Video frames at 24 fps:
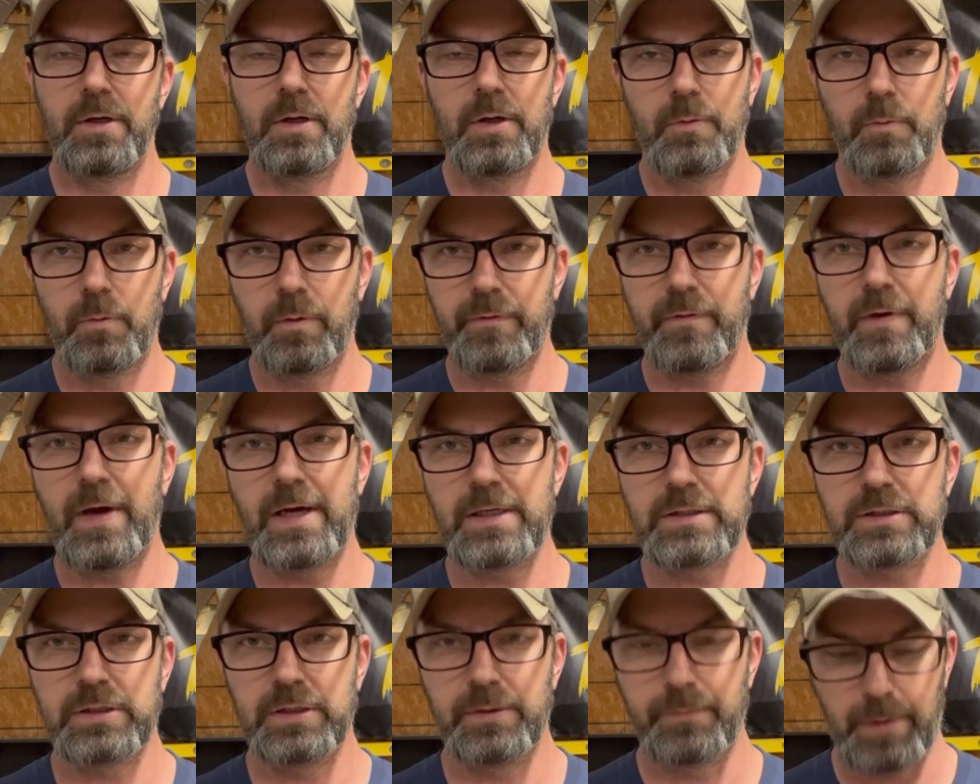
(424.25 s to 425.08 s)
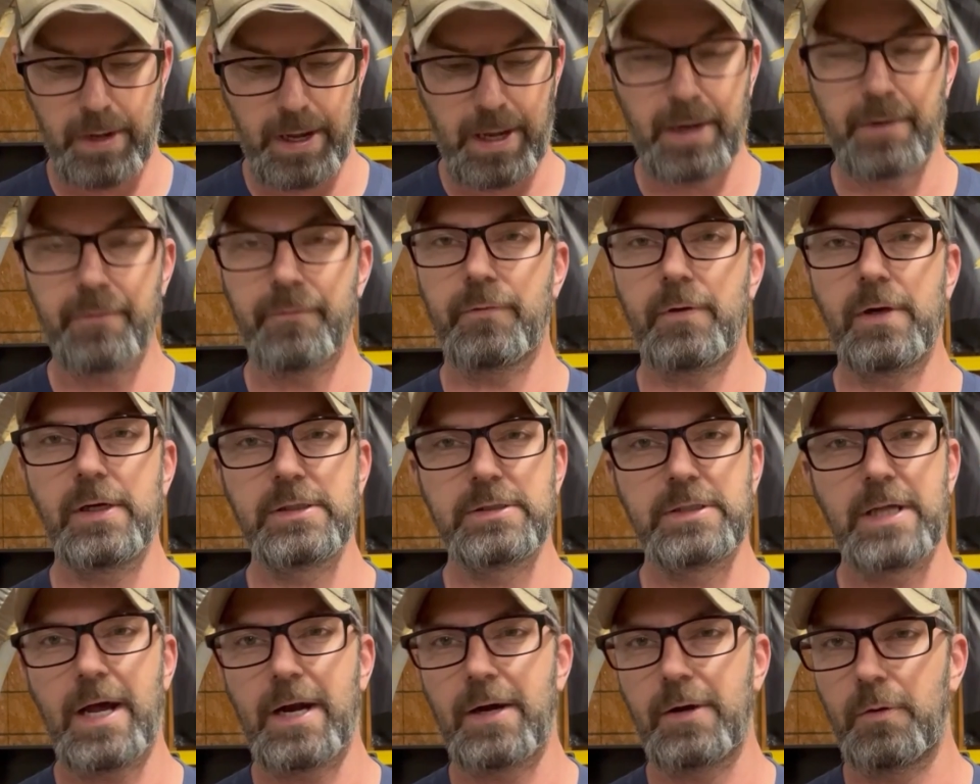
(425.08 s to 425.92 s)
We've got some antifreeze
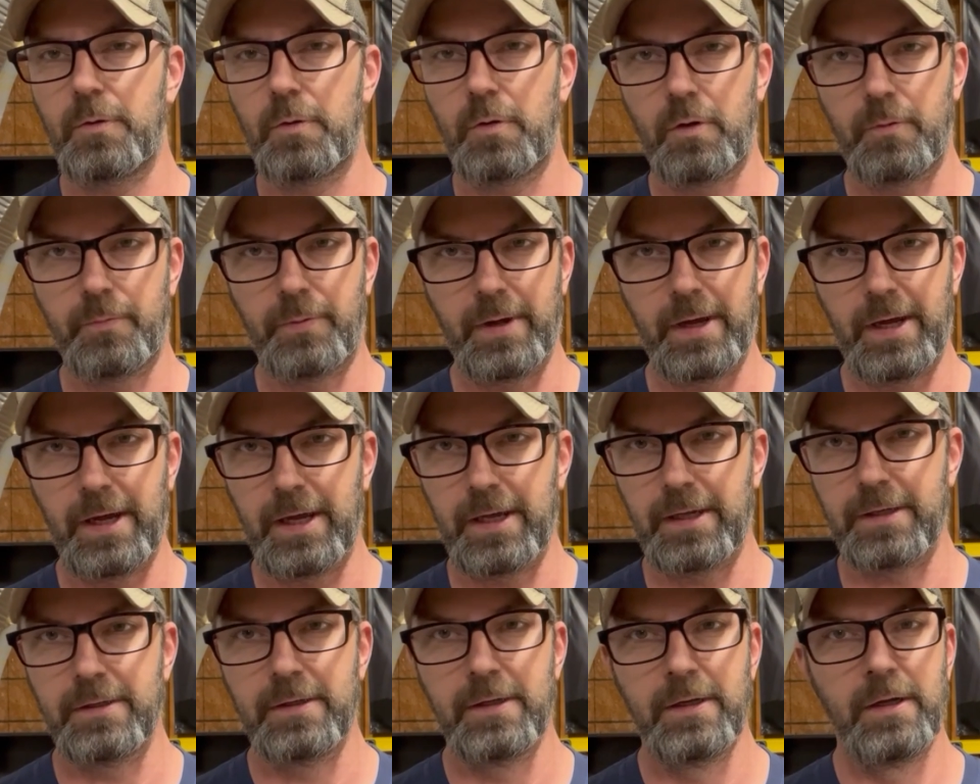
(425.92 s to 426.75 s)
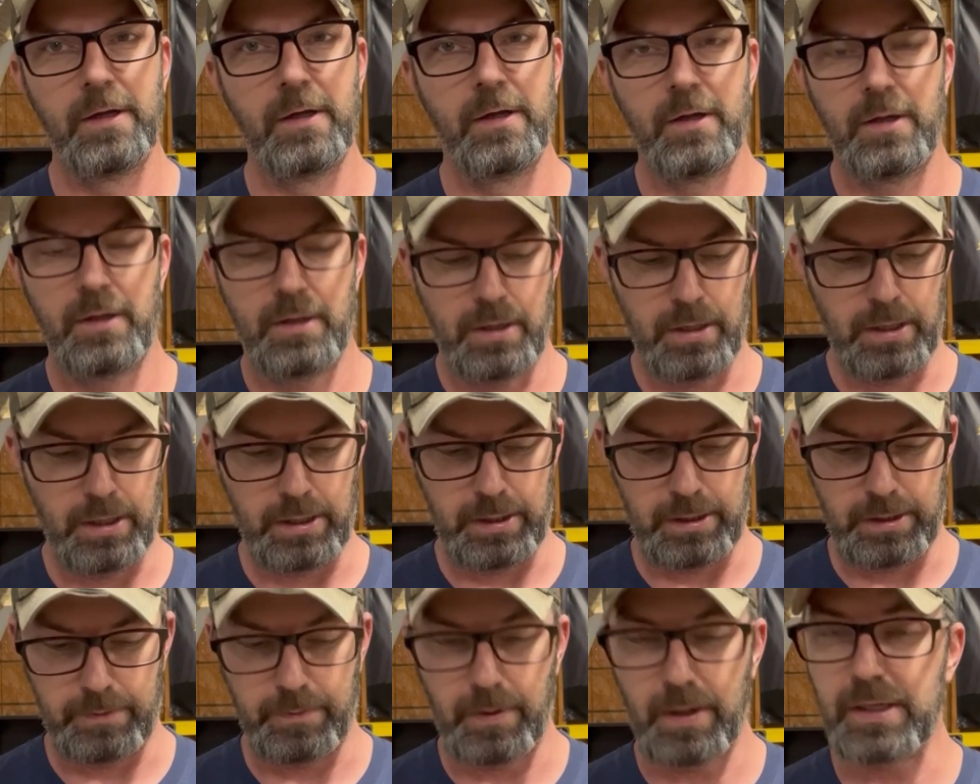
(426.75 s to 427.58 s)
down in the oil pan.
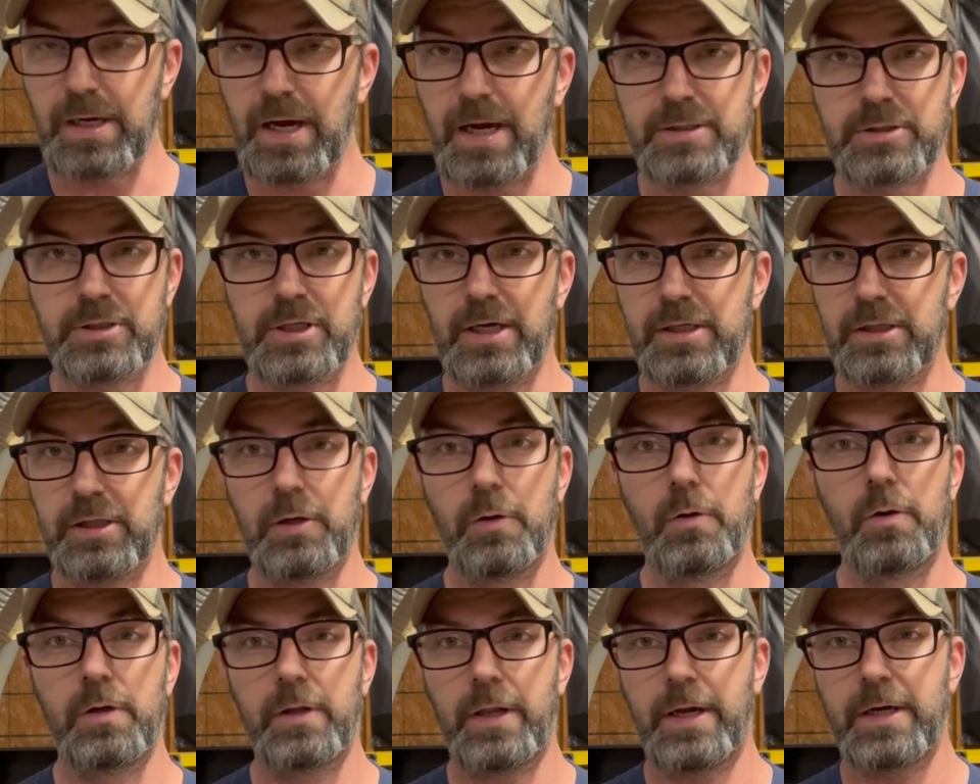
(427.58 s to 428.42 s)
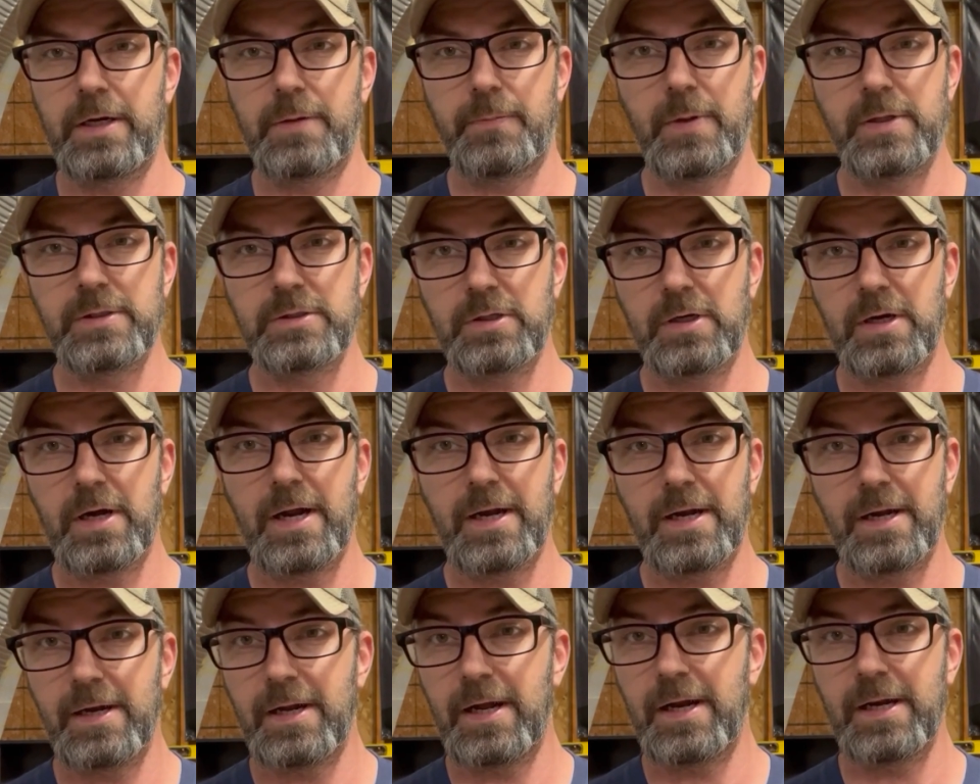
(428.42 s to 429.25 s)
I checked the oil in it to make sure I
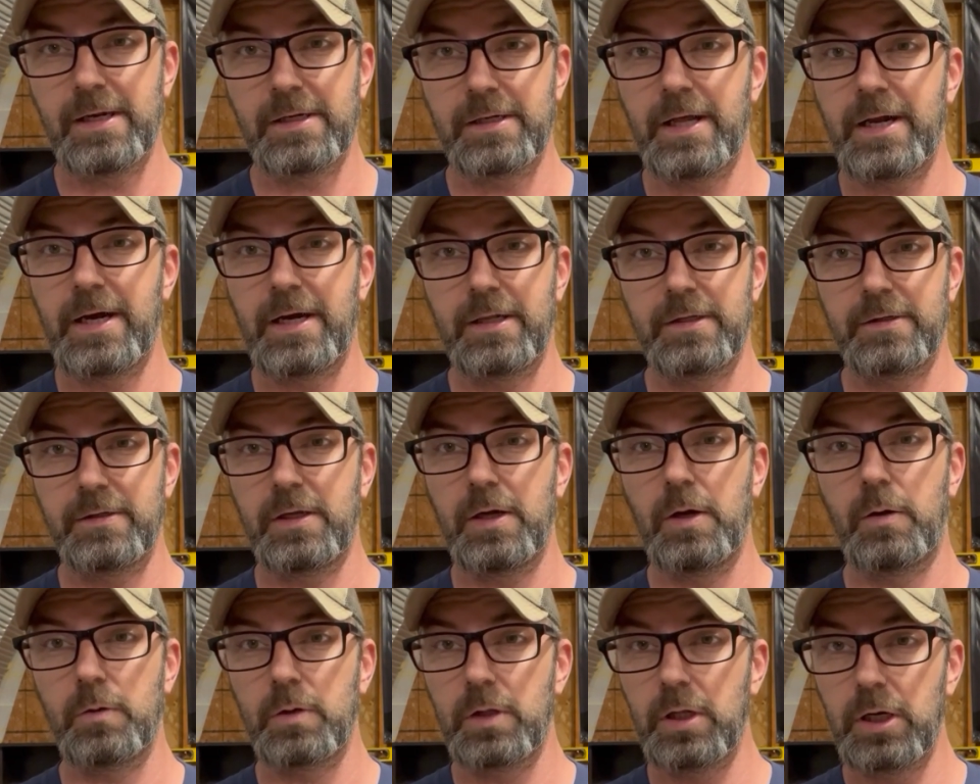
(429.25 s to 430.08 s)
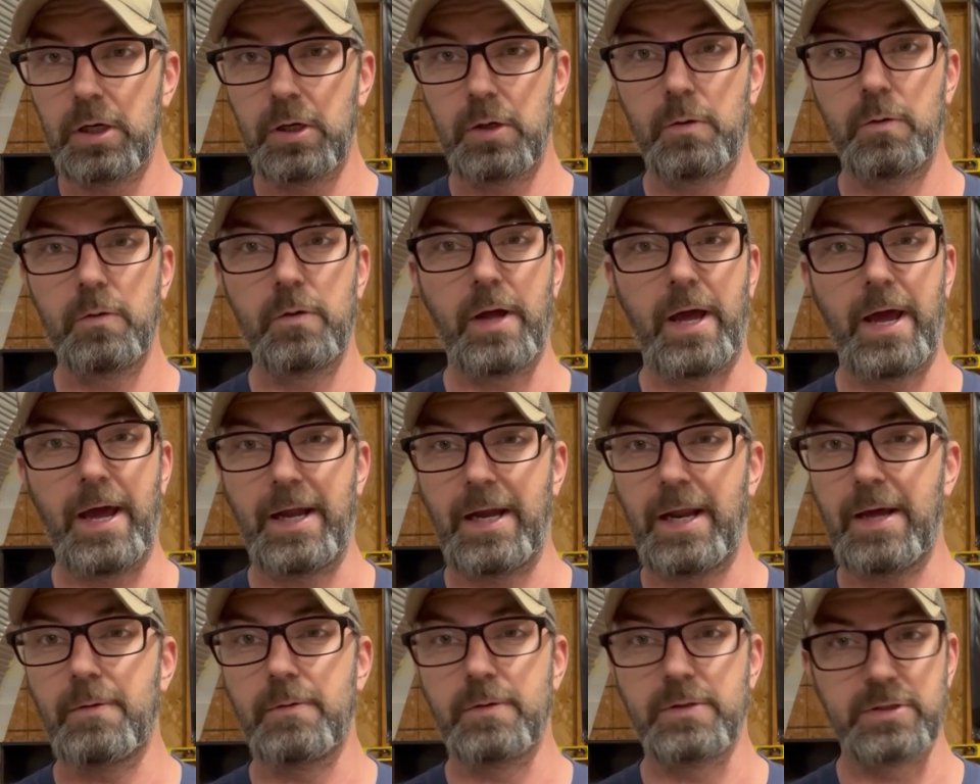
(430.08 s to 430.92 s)
didn't let it go low, and
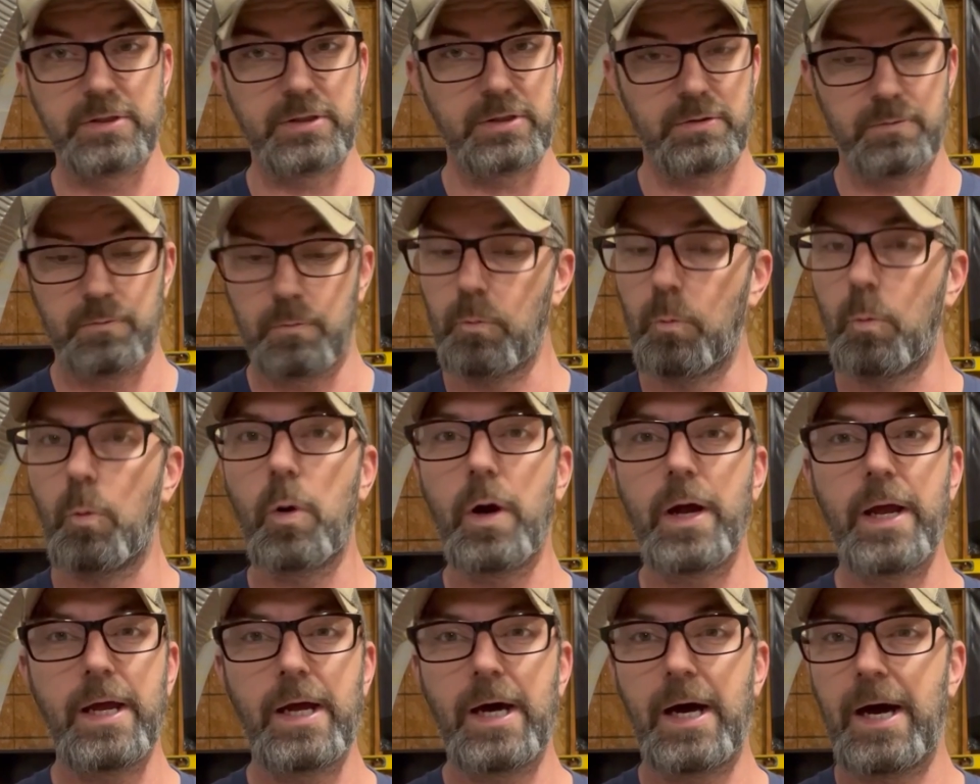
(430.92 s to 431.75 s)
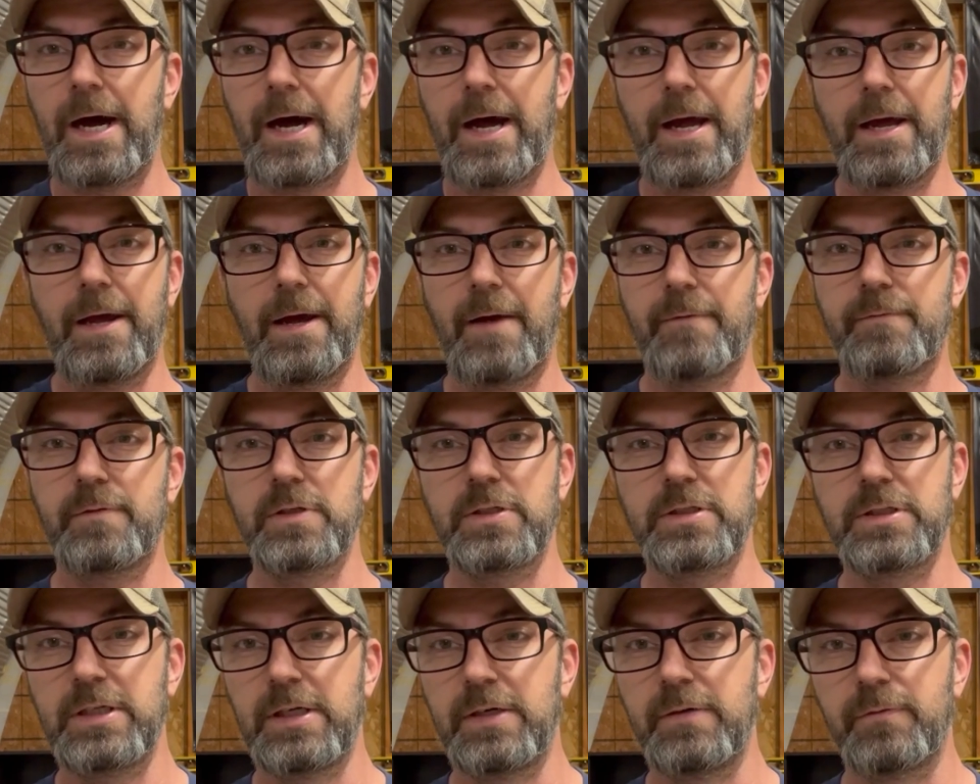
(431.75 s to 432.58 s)
it was way high after
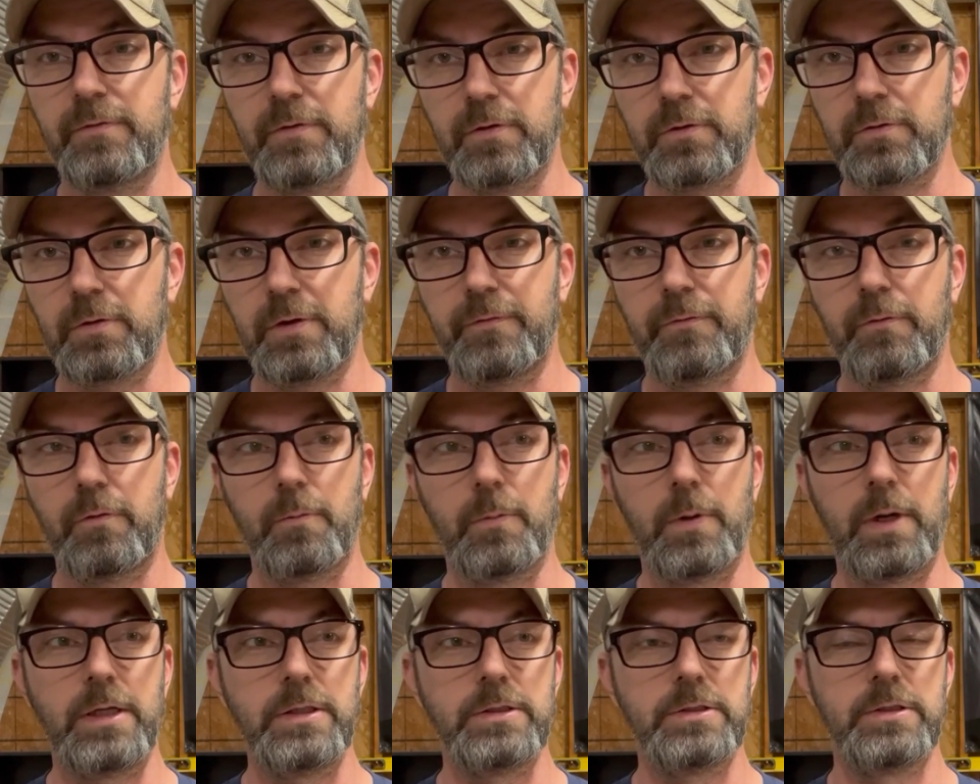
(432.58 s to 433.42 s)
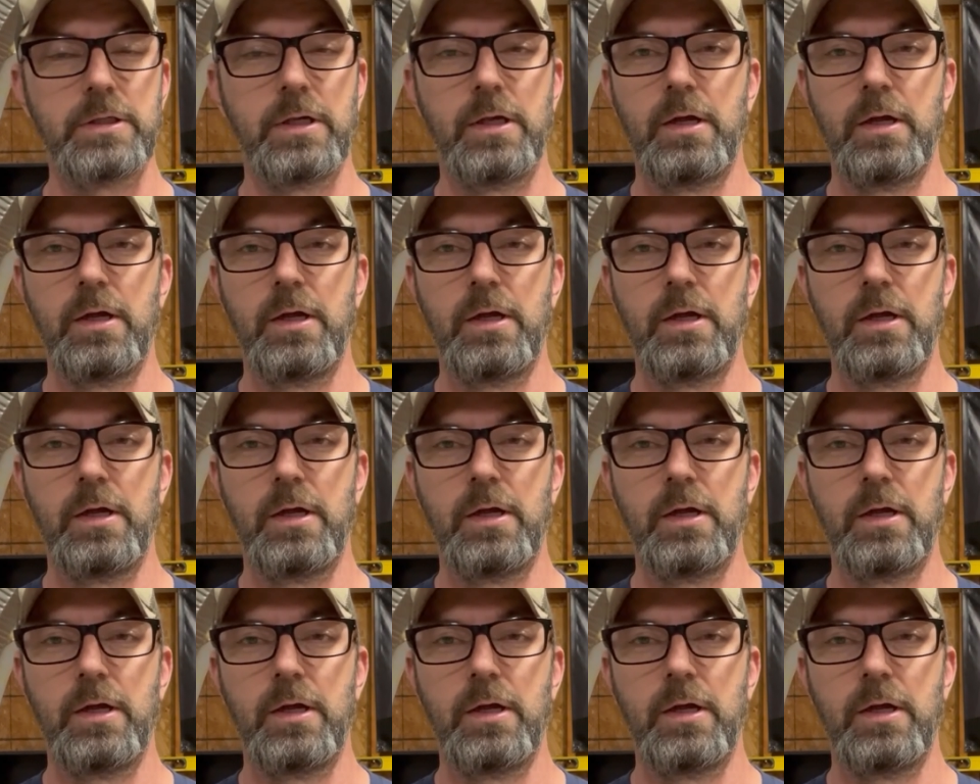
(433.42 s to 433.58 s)
sitting for 3-4 months.